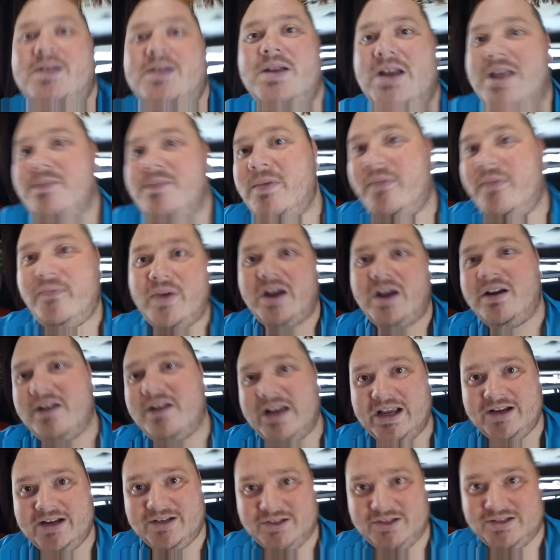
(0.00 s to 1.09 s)
Then my father
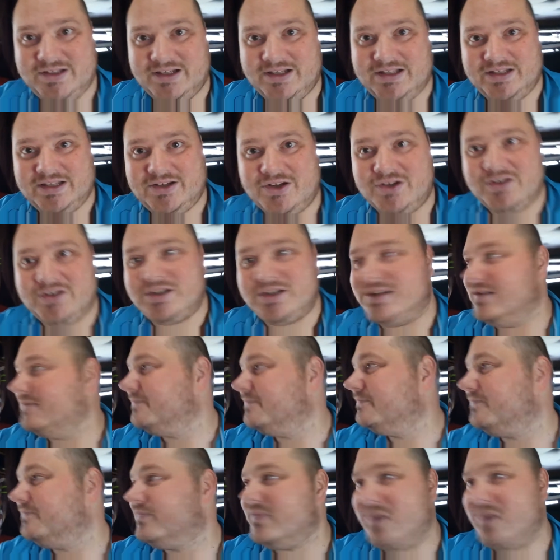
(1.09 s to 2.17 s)
enters the discussion
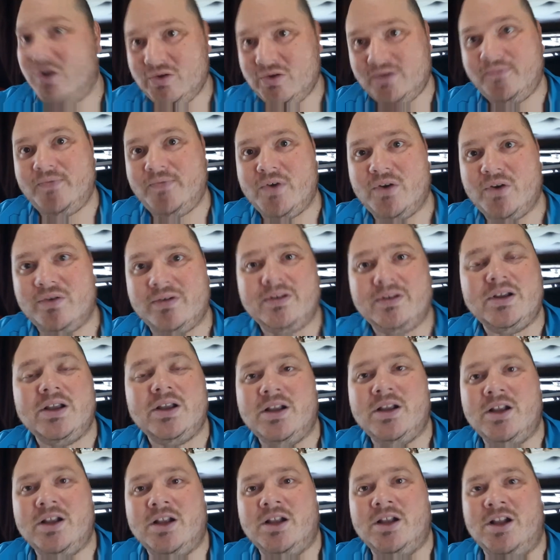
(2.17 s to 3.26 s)
on the phone.
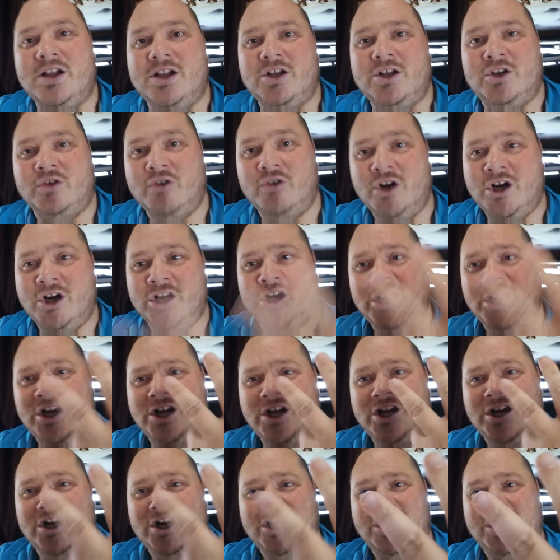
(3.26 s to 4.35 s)

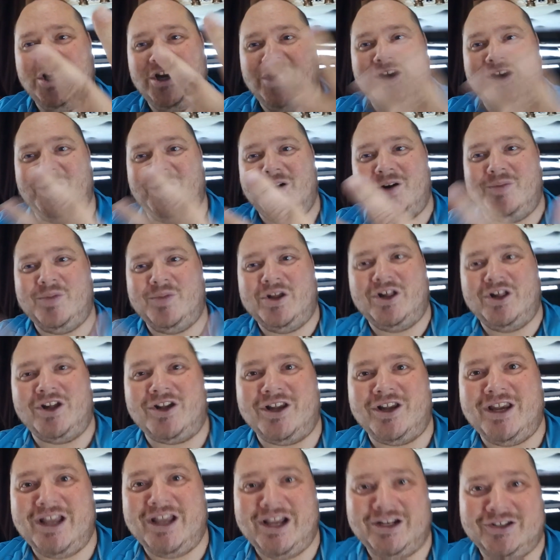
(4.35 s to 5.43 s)
3 bill
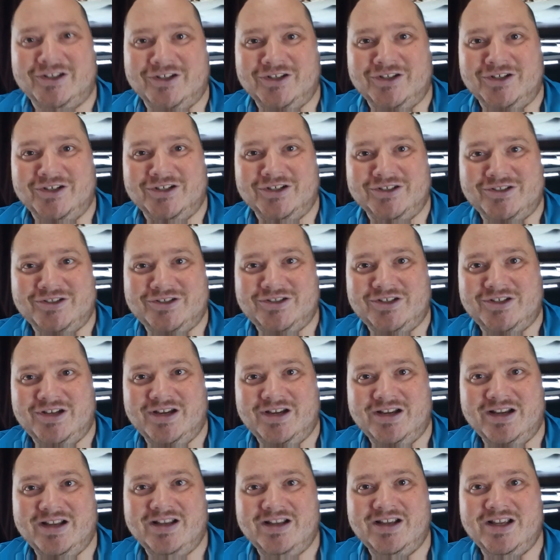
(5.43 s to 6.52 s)
collectors,
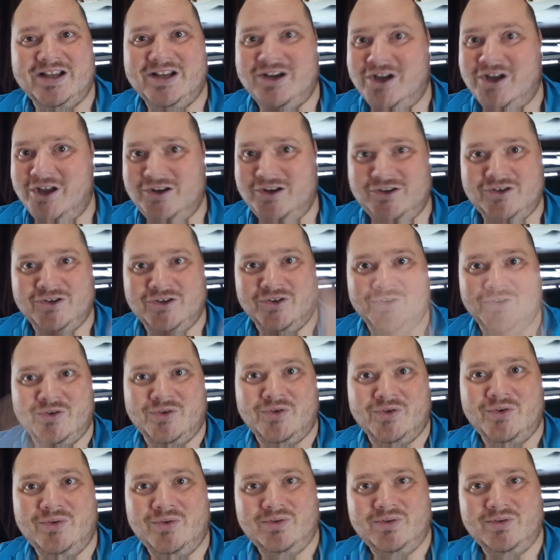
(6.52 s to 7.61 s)
not
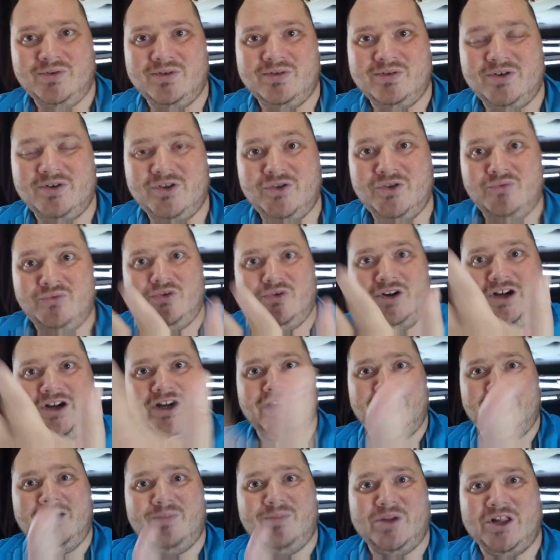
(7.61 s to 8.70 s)
2,
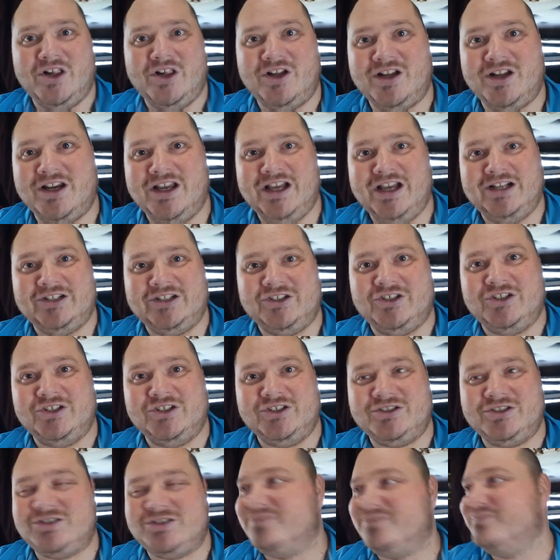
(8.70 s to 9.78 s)
3 bill
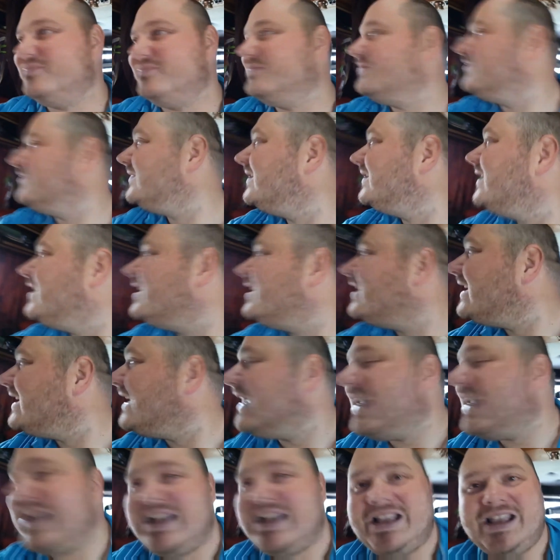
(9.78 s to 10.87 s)
collectors.
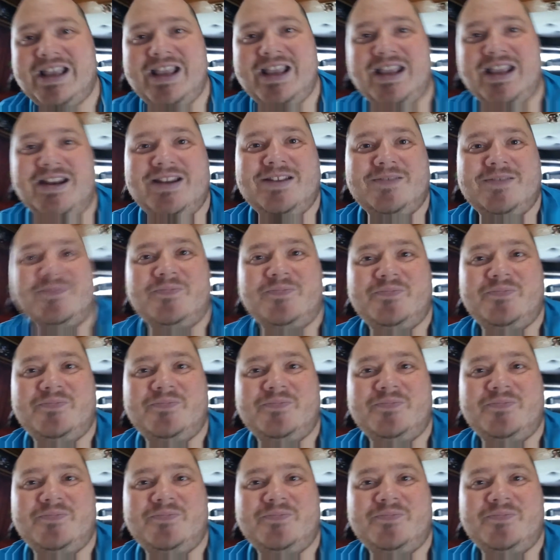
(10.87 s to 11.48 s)
And